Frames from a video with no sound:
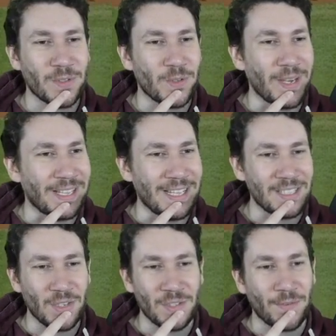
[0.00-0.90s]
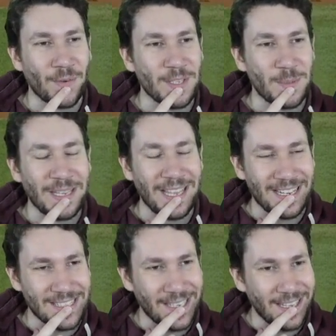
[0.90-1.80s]
strike, and that's just a frisbee, and
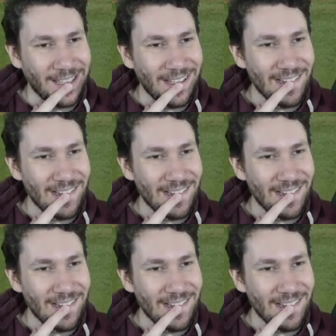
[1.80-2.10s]
it's like,